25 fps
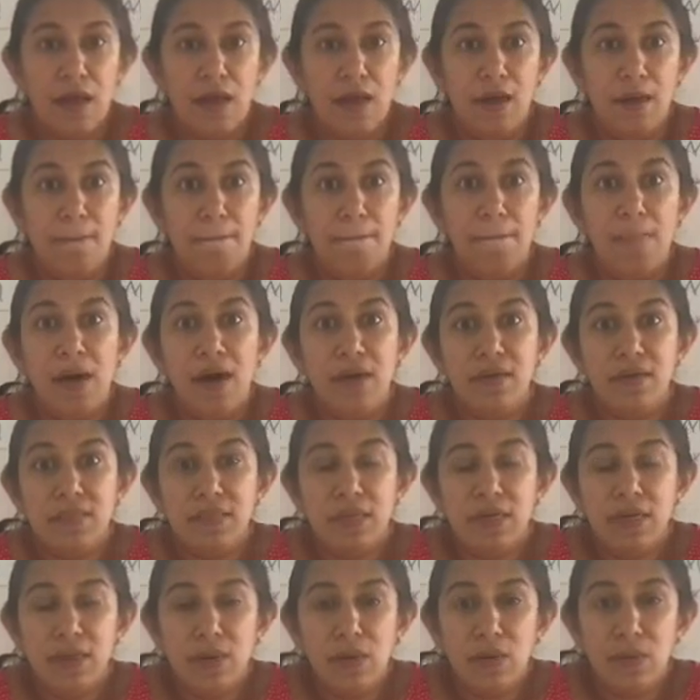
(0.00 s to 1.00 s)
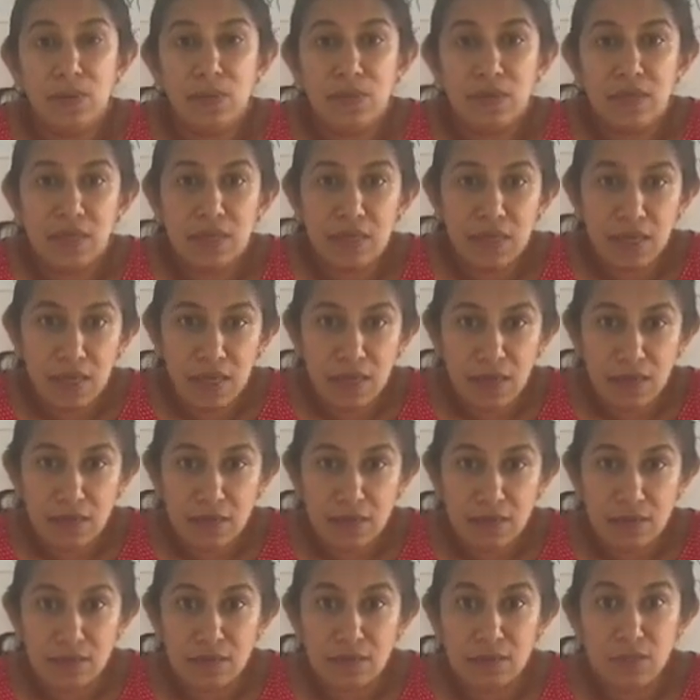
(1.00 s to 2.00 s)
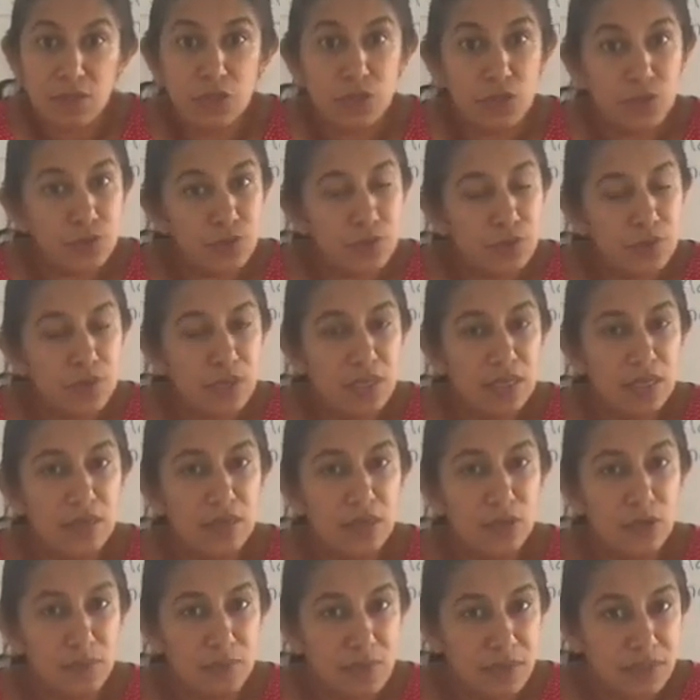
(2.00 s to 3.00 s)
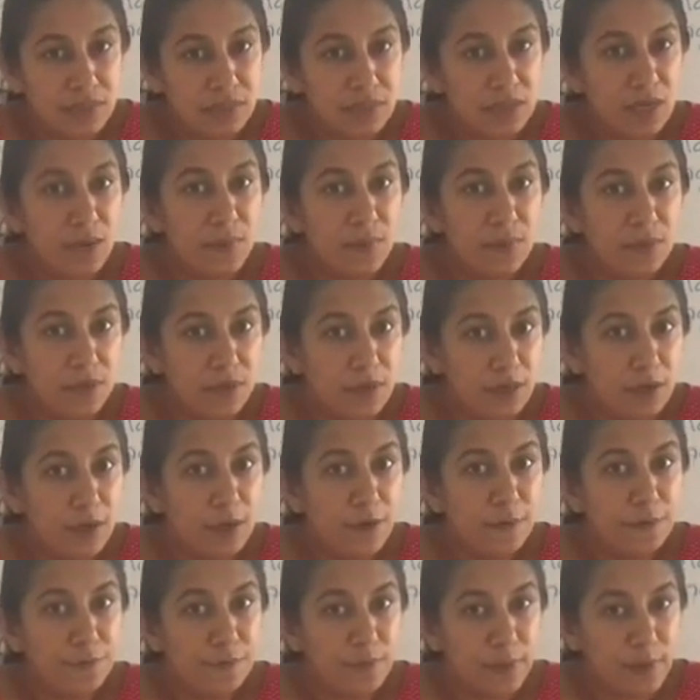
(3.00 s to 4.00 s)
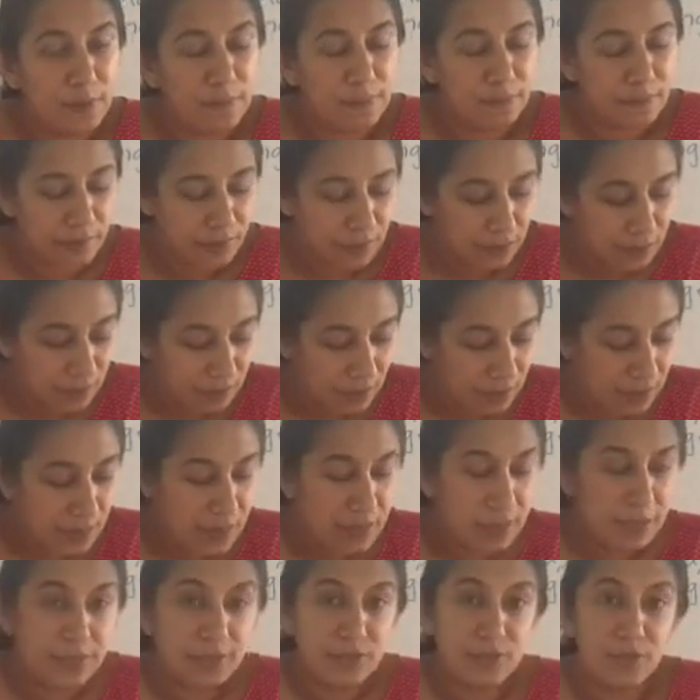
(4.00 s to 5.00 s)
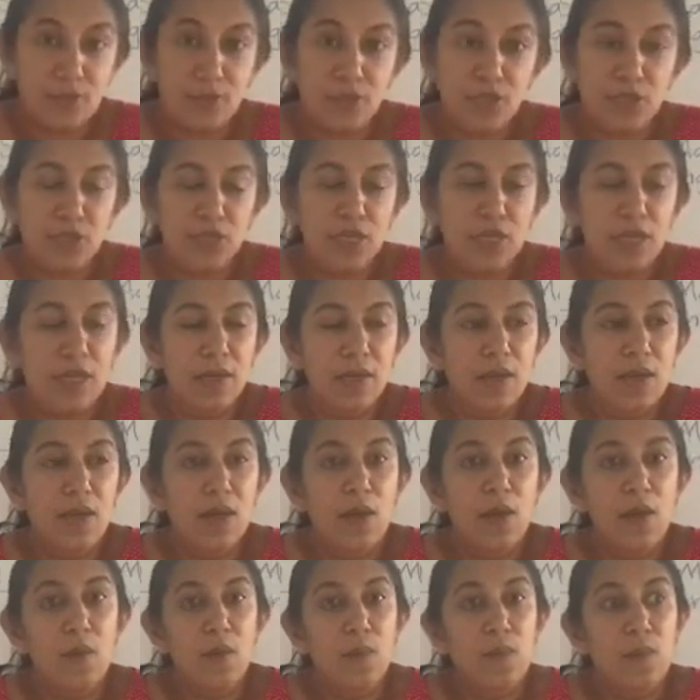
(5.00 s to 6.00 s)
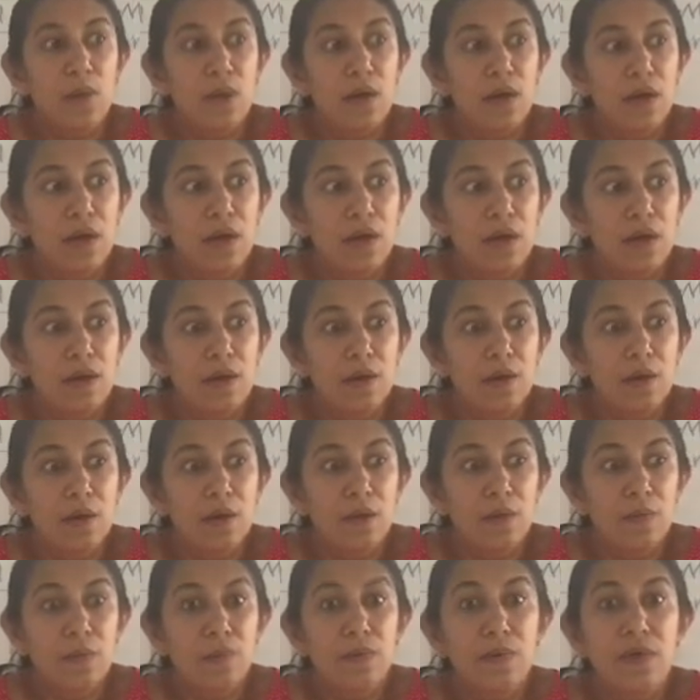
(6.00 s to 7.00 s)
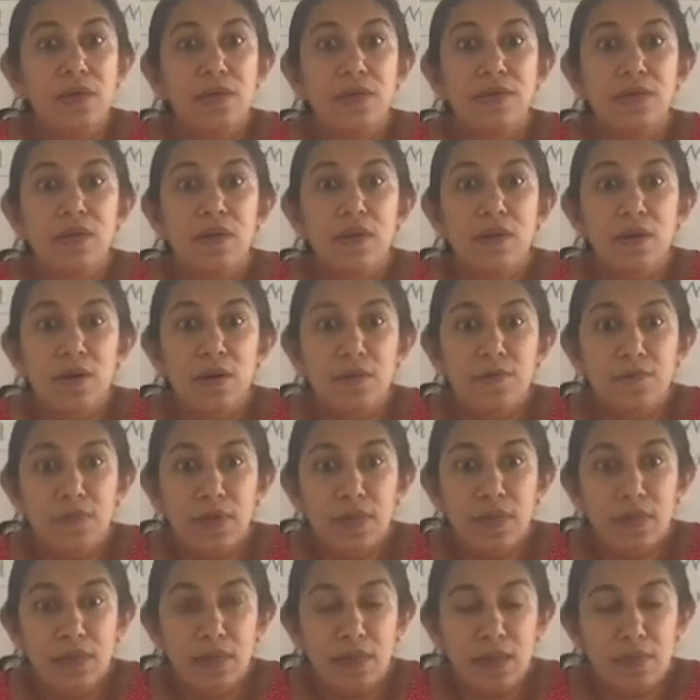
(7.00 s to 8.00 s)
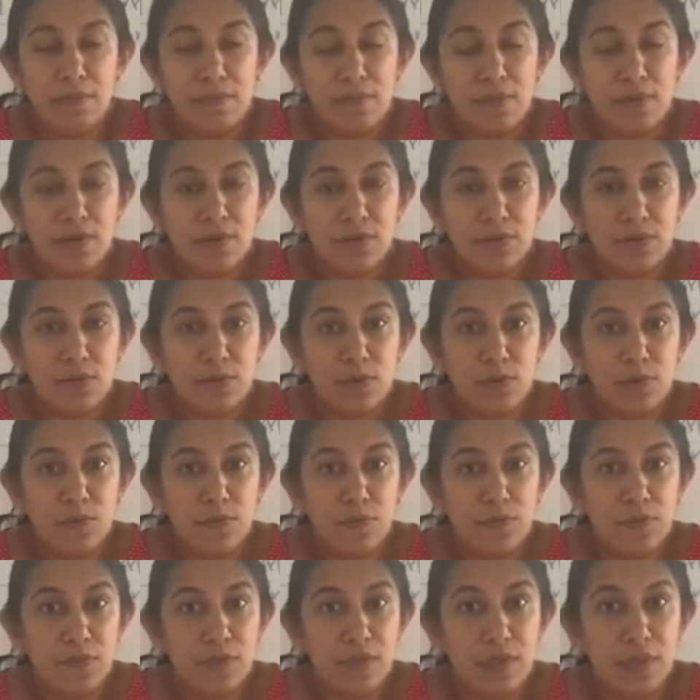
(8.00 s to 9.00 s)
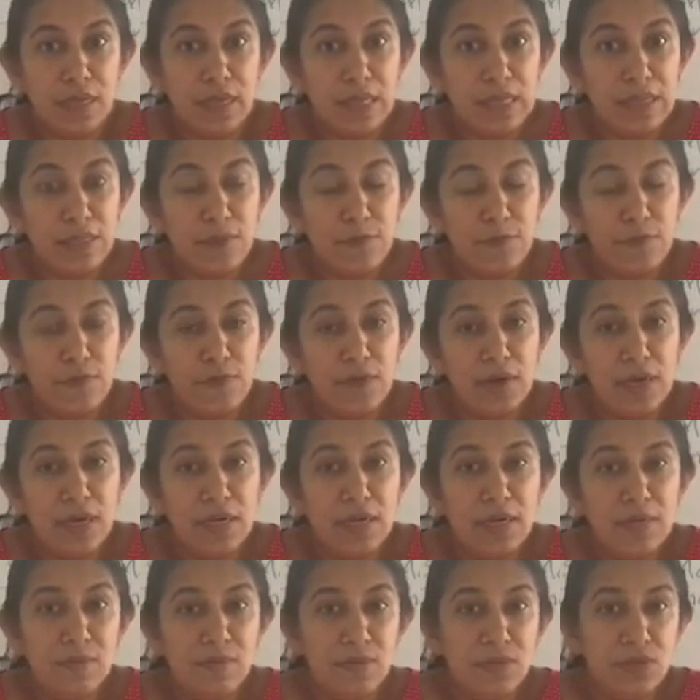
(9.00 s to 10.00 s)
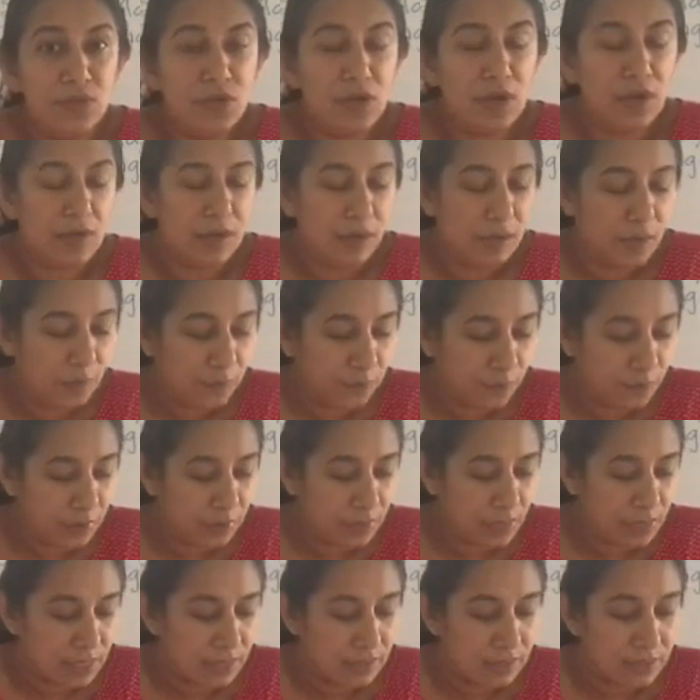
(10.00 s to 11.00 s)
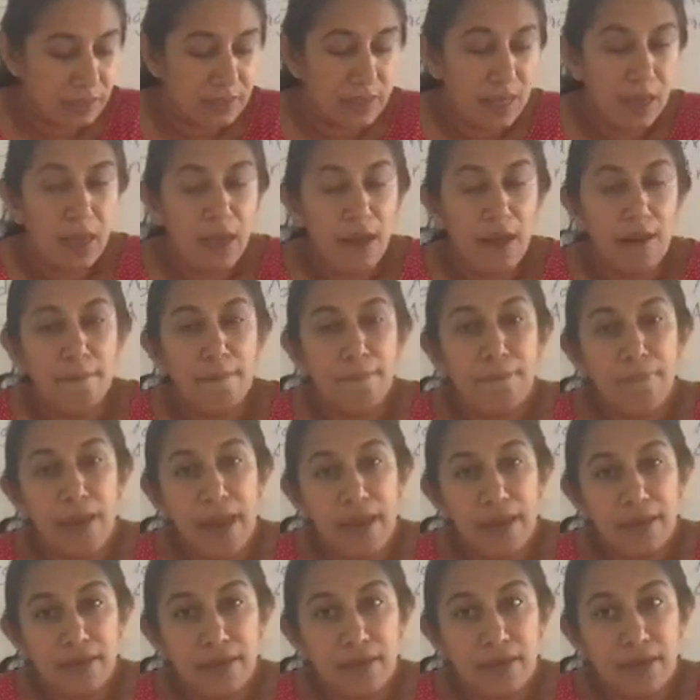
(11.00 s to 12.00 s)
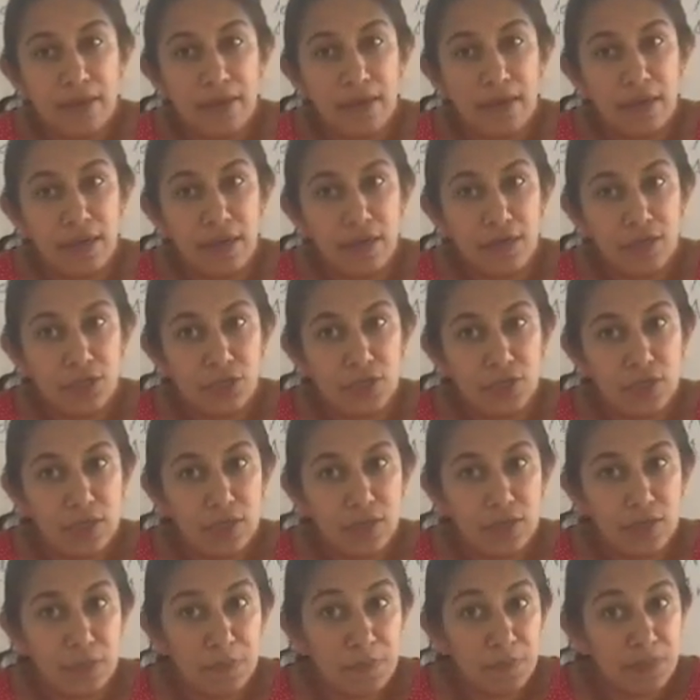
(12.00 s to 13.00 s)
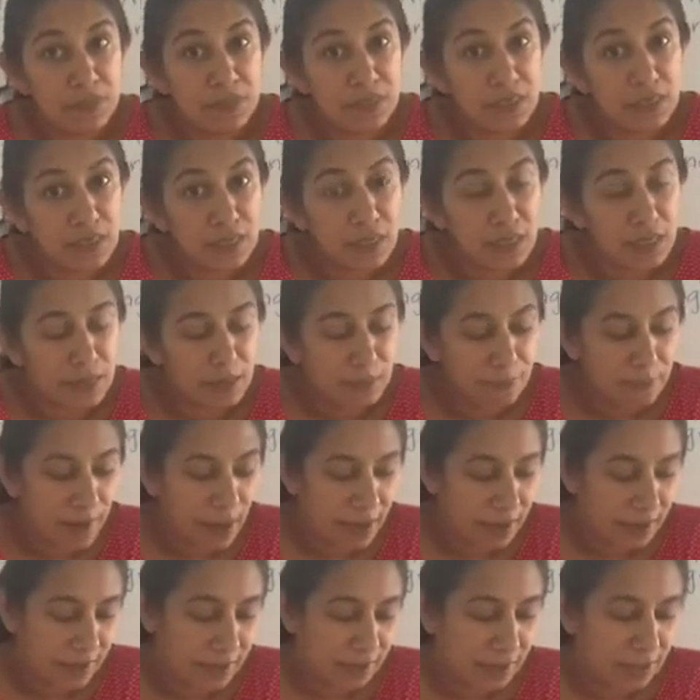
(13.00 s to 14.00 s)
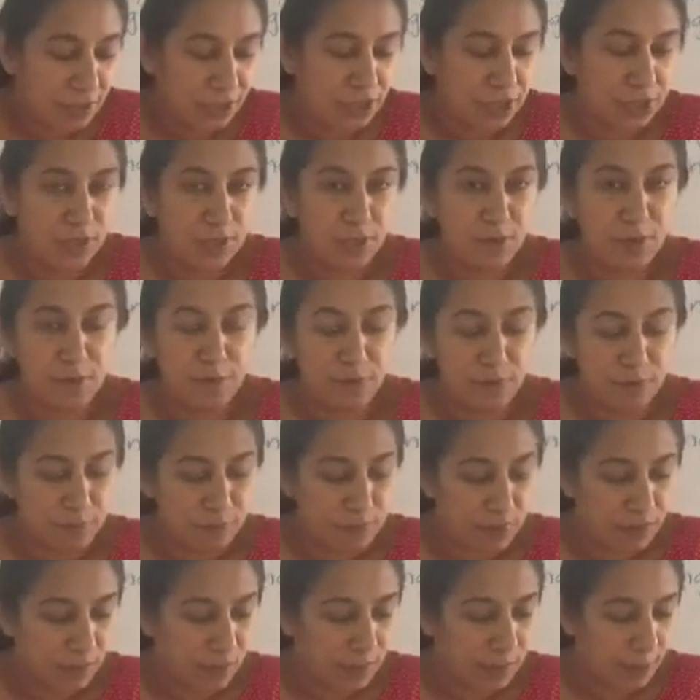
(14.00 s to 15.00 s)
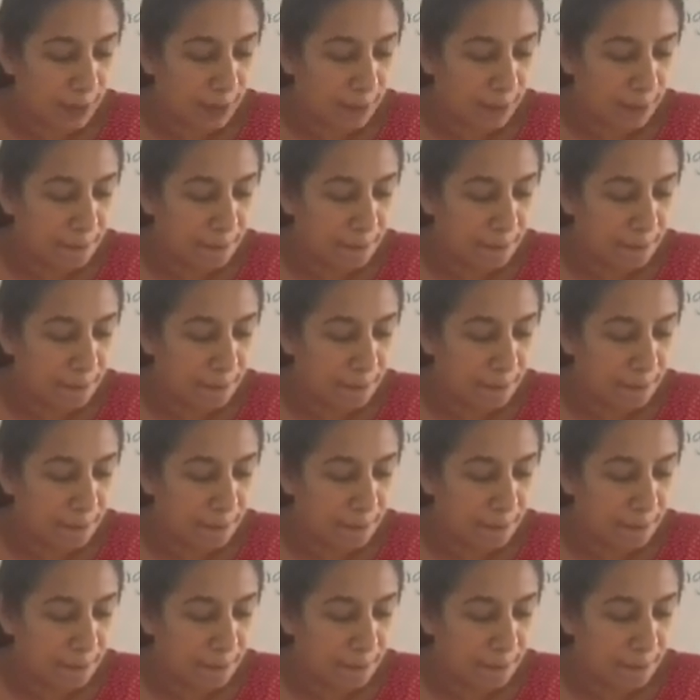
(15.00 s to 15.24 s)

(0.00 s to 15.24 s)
Martin Luther King, the Jr. You must have heard of him, no? So she worked along with them also in the freedom struggle for this black nation, representing the black nation of America.